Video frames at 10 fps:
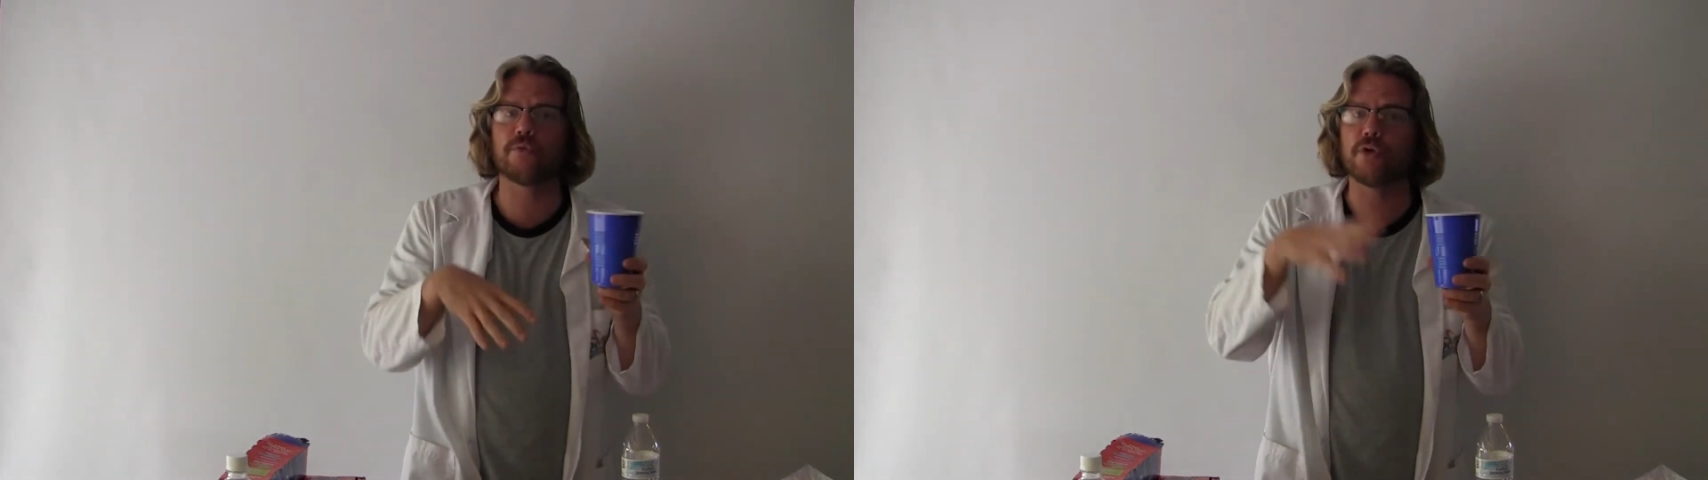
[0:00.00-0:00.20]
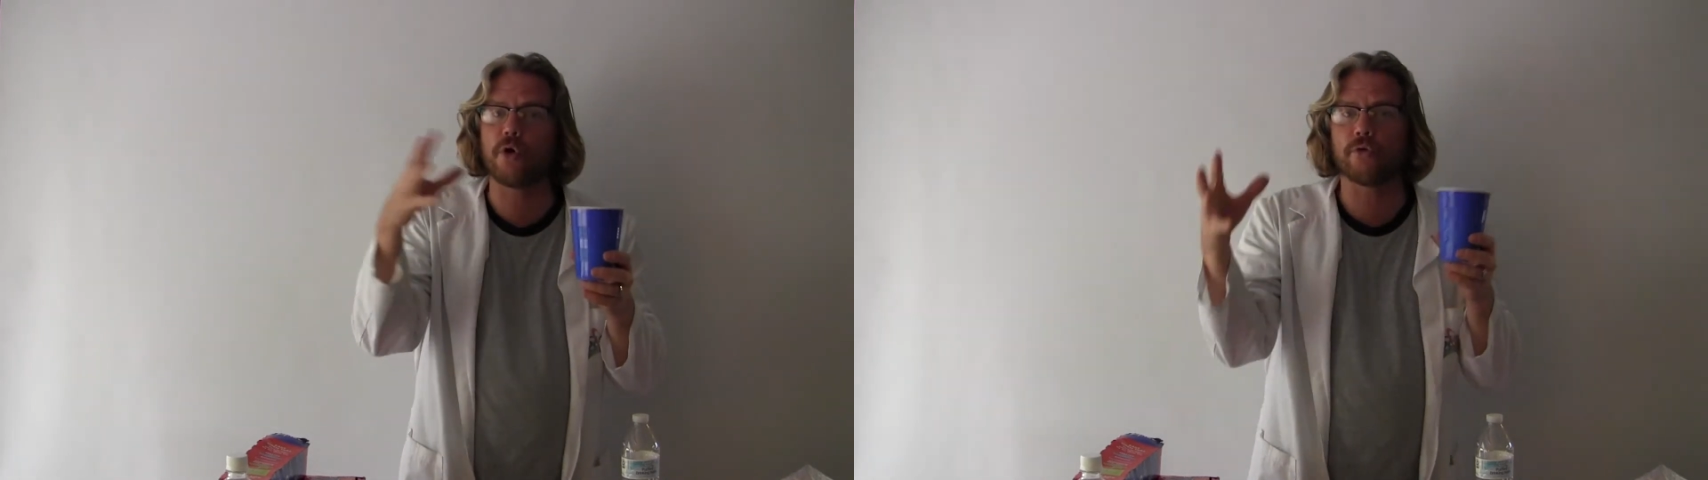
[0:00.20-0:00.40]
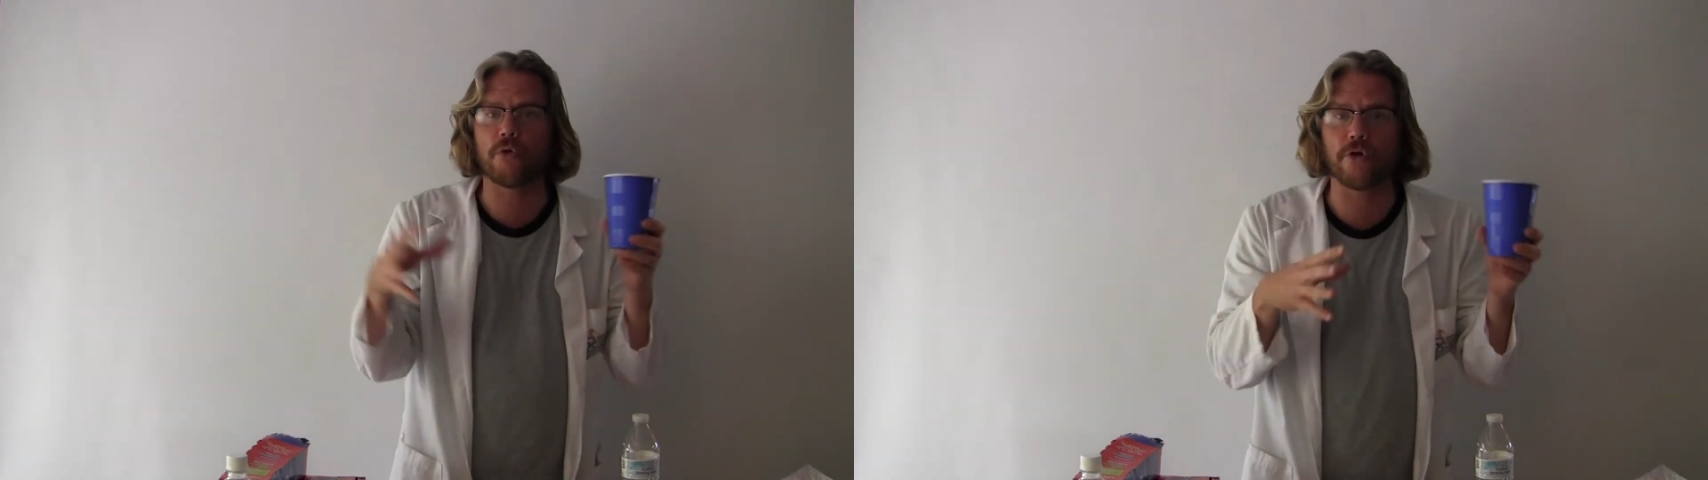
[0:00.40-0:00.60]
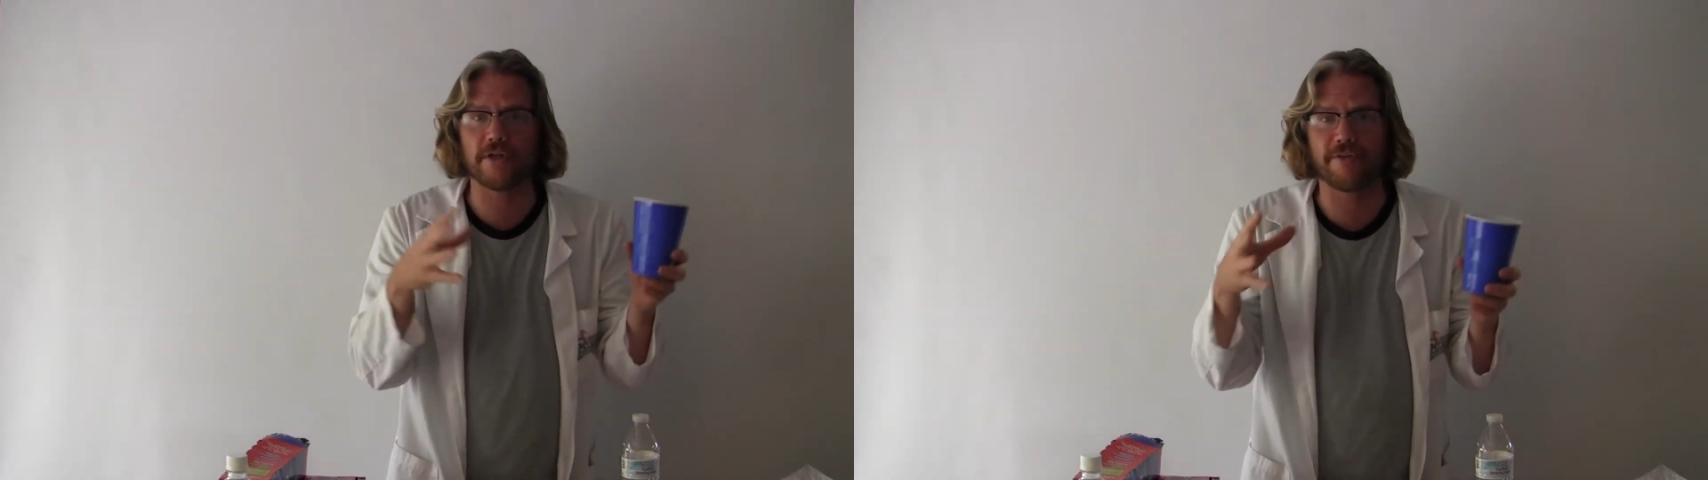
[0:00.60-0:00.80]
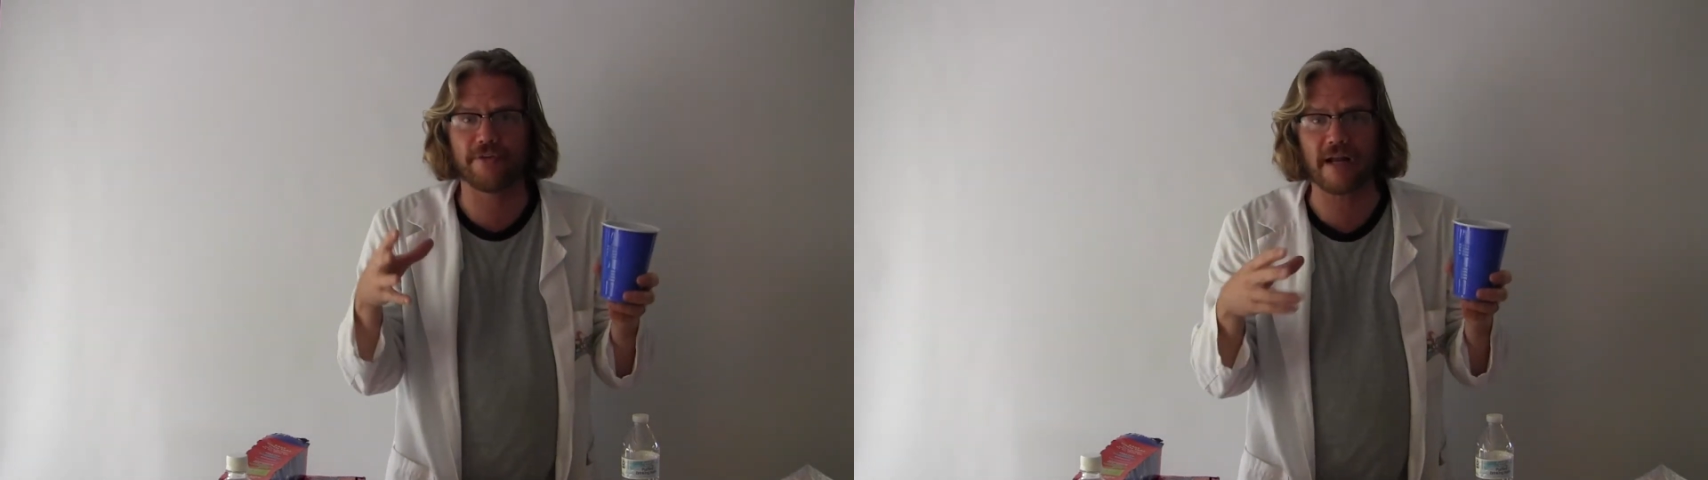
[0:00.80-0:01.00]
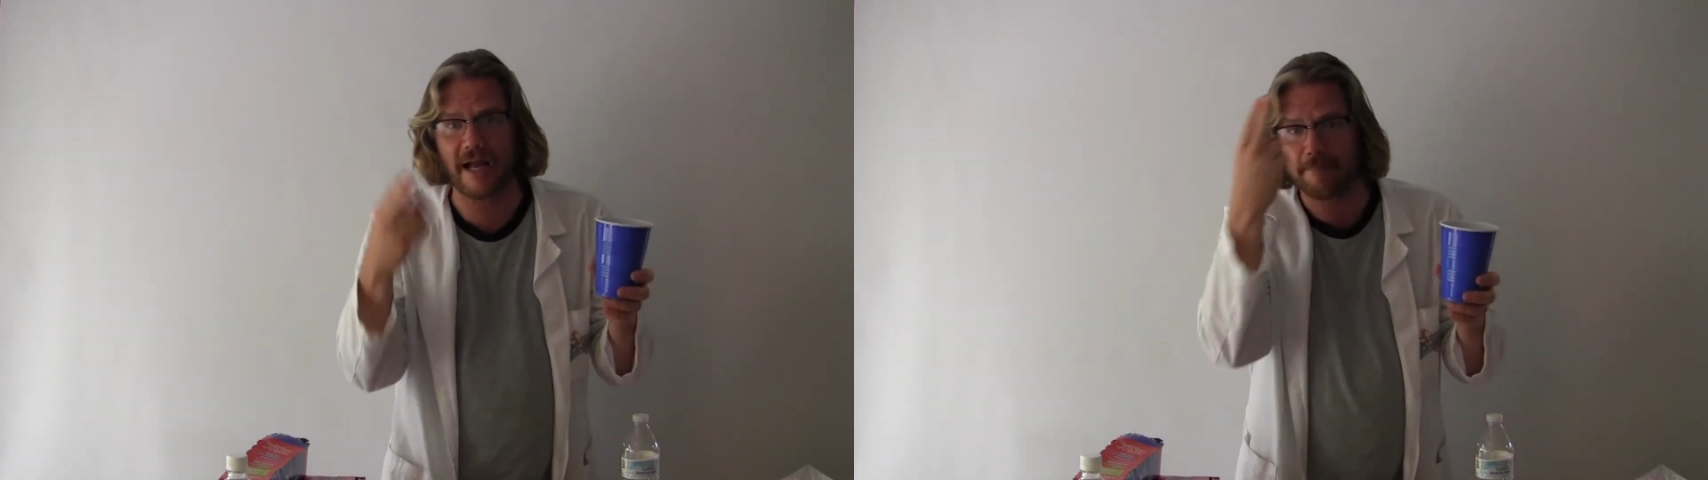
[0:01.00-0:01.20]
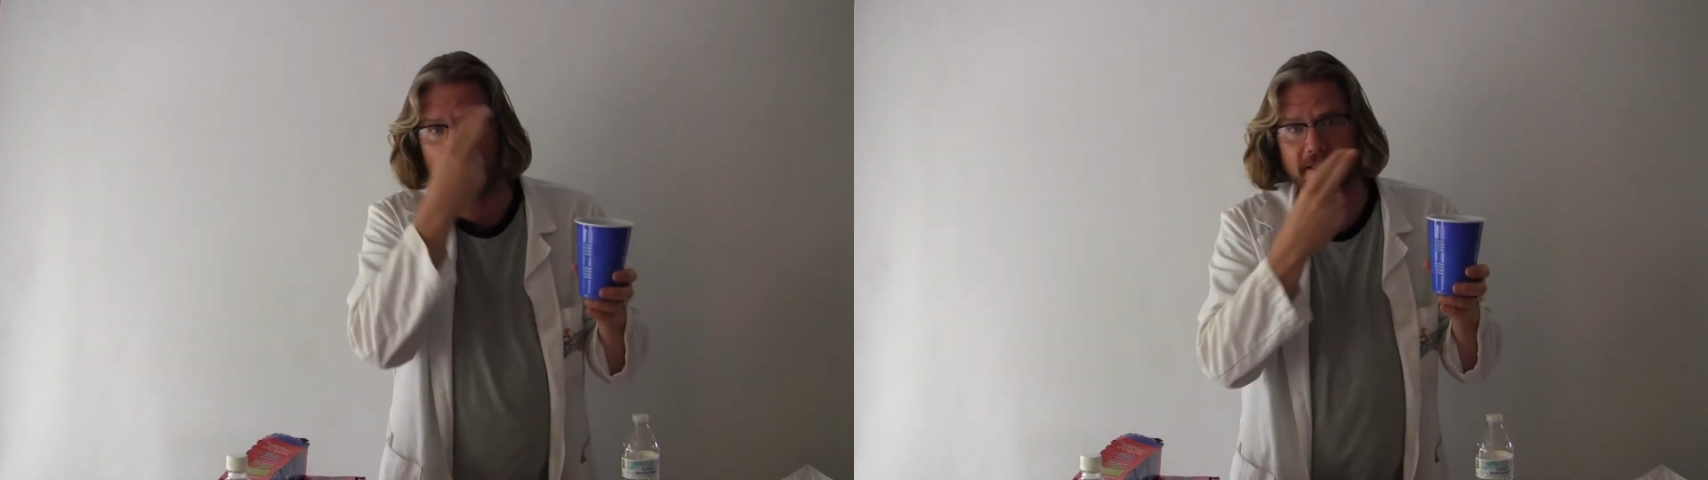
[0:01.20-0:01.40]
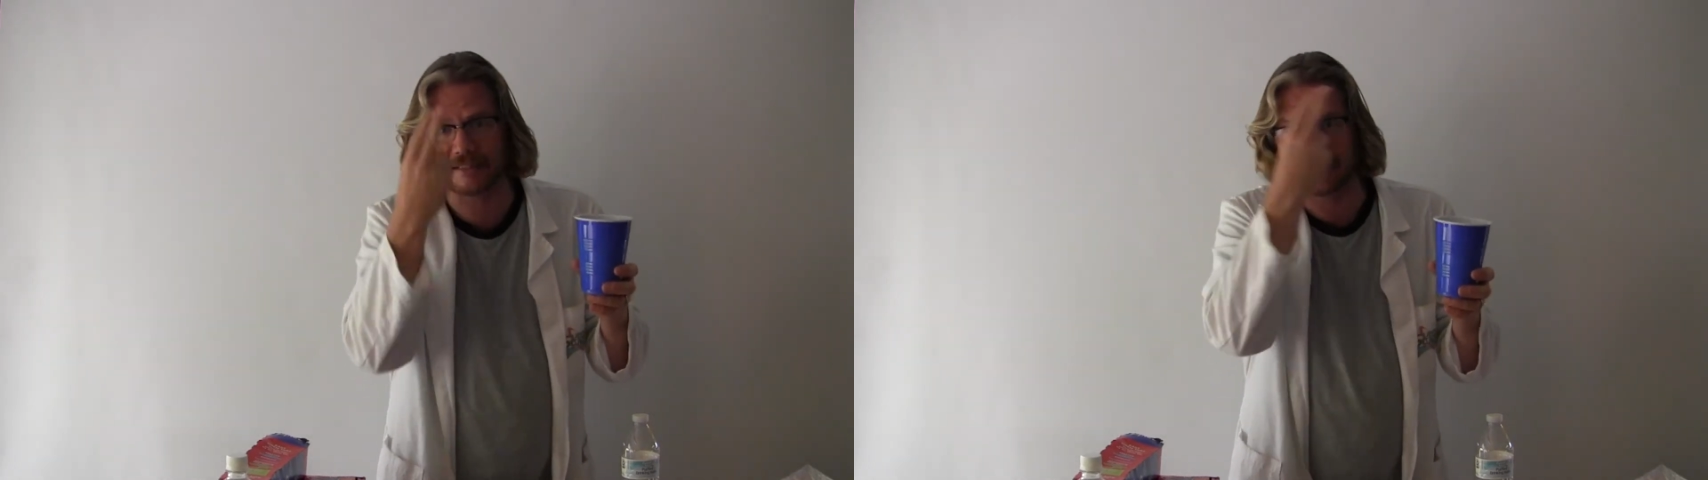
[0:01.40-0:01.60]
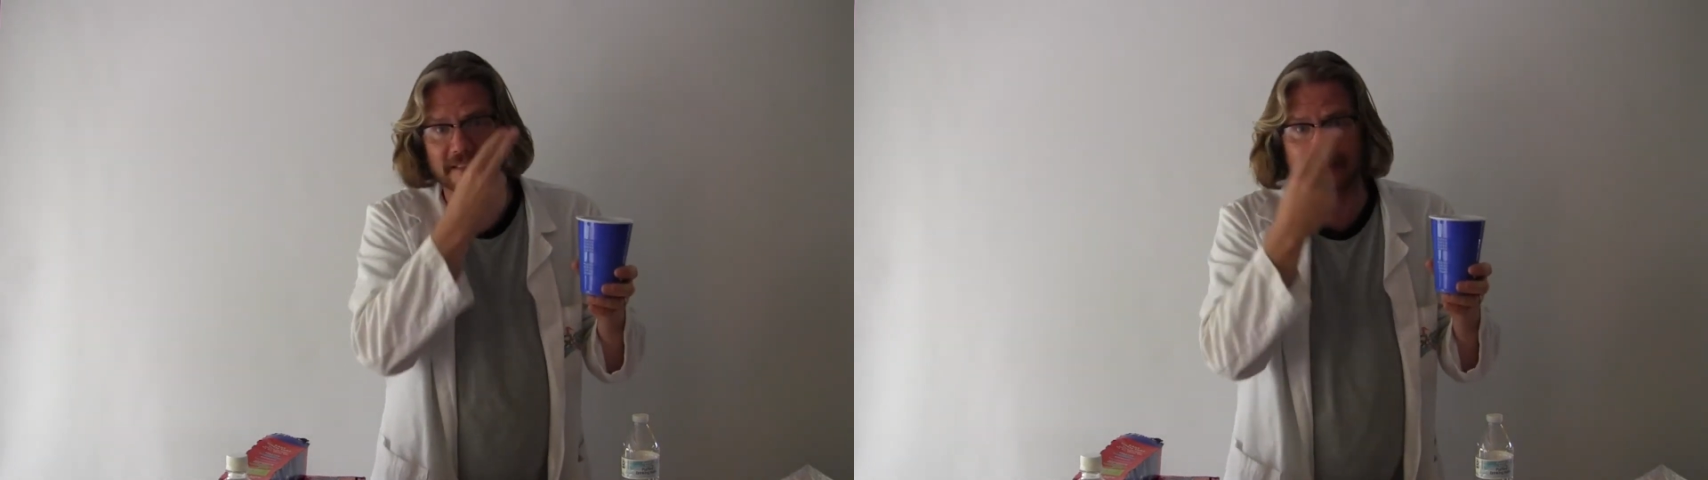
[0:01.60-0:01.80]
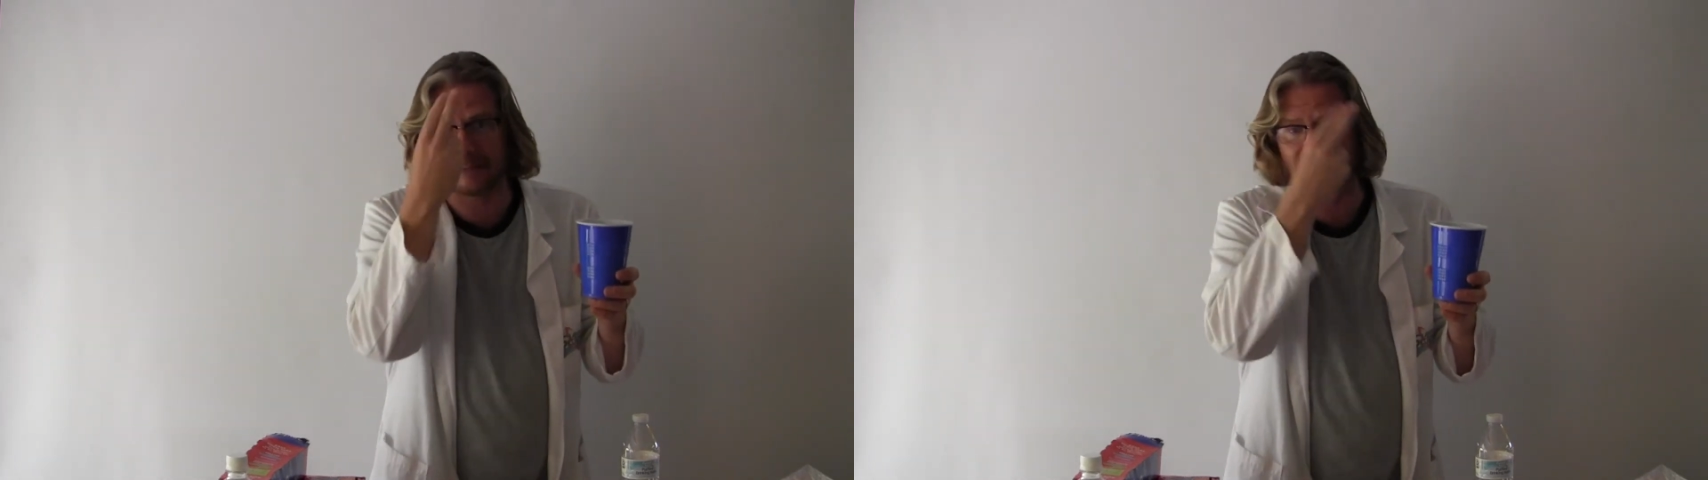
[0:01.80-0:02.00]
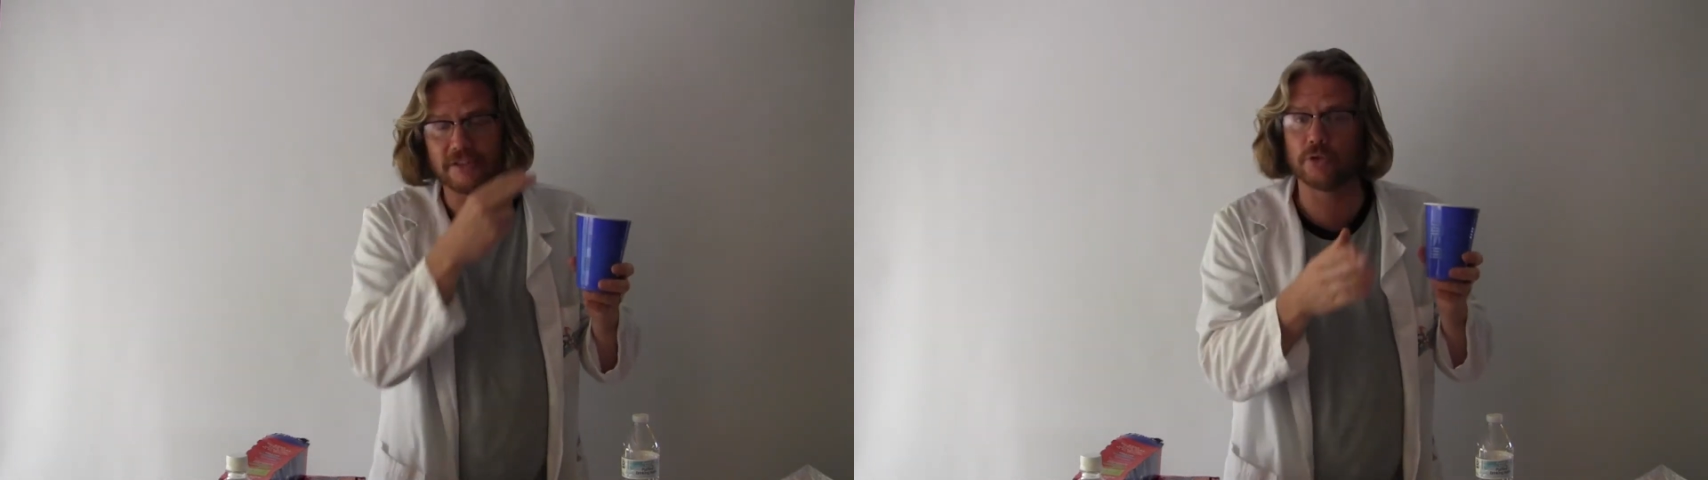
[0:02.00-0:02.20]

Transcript: you go through all the different hypotheses.